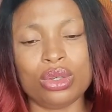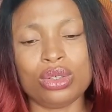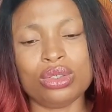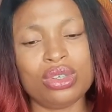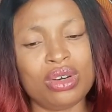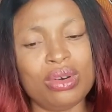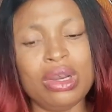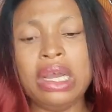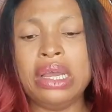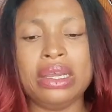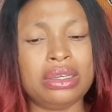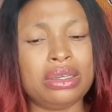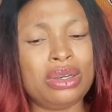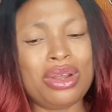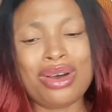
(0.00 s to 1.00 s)
You know,
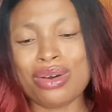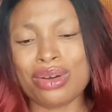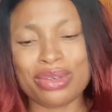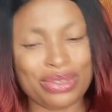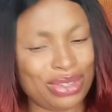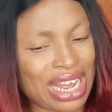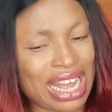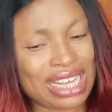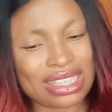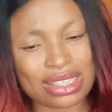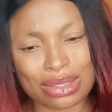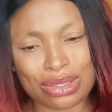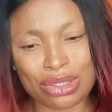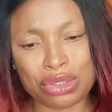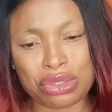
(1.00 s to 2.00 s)
law has
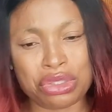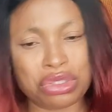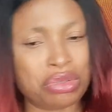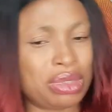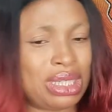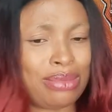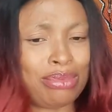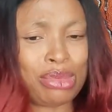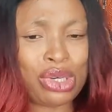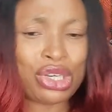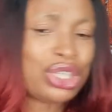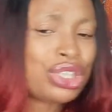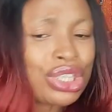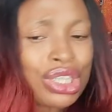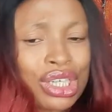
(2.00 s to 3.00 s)
nothing to do with
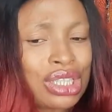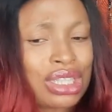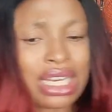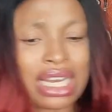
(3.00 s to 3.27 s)
emotions,